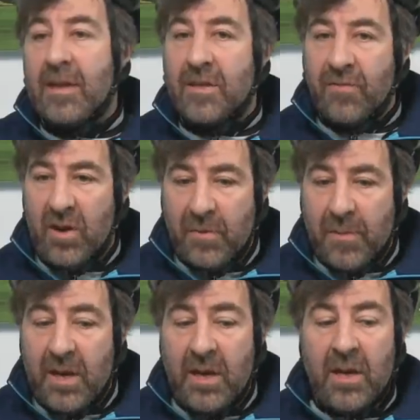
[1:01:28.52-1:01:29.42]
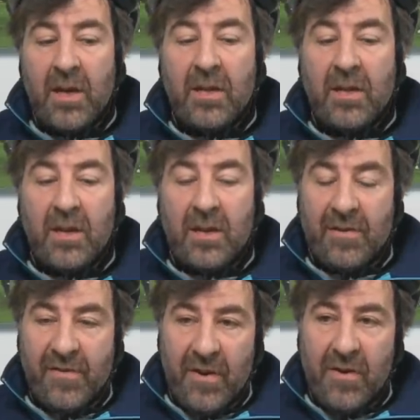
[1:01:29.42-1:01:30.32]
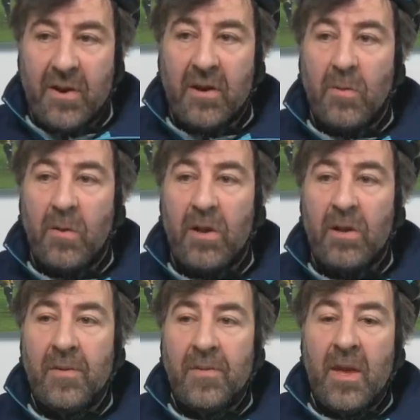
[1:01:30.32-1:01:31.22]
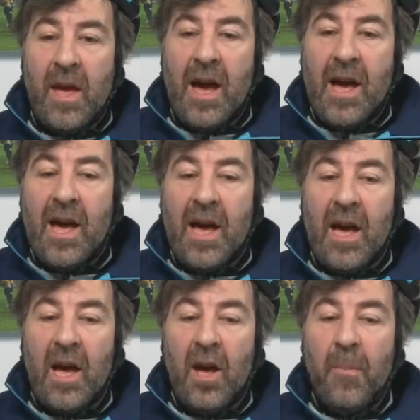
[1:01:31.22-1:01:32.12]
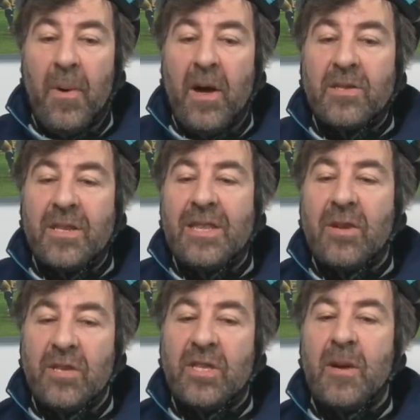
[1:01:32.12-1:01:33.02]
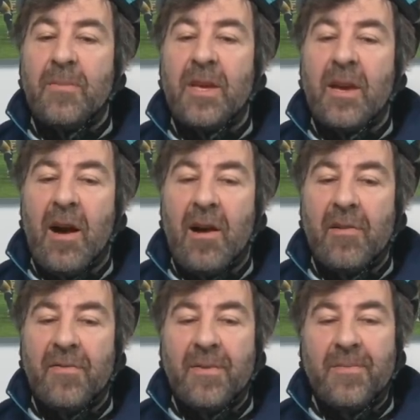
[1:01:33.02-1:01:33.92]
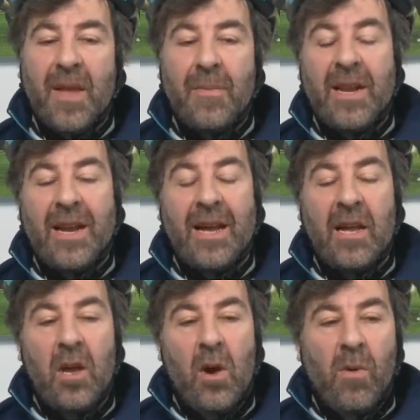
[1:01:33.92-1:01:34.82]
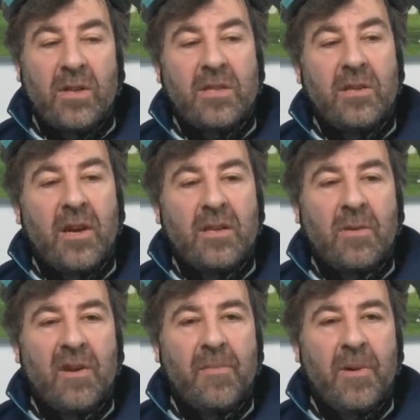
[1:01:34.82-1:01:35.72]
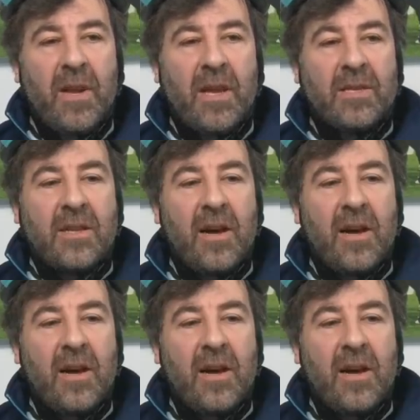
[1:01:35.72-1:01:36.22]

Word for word: House of Rugby, the inferior one, mm-hmm. uh, but there is something of, I mean, what's the nice way of putting it?